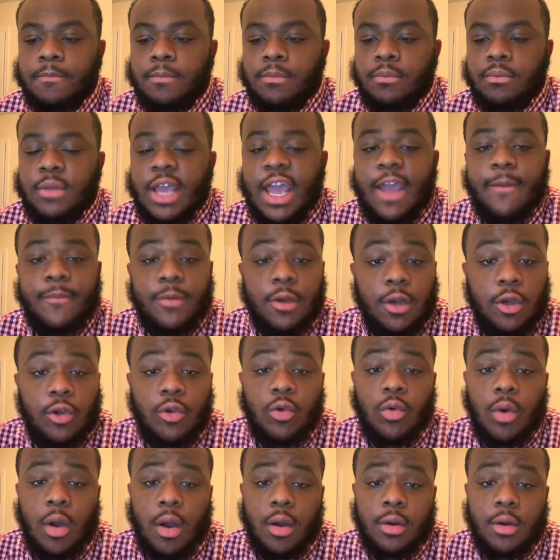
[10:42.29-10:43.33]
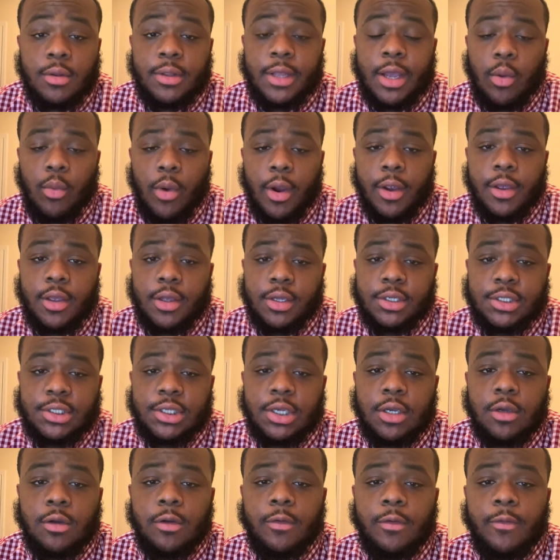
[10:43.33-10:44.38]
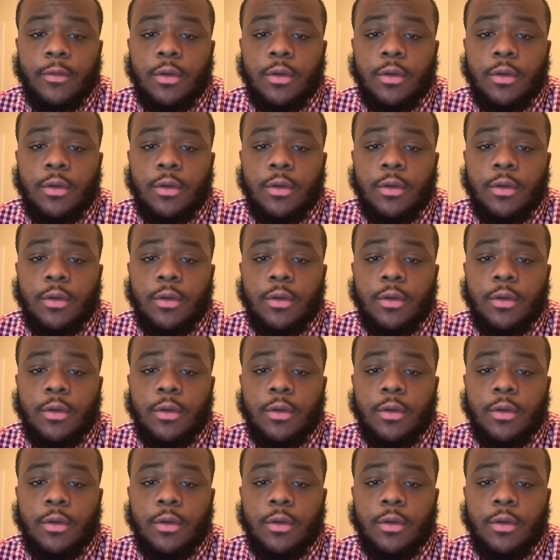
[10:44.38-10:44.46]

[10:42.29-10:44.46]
having to do all that work yourself.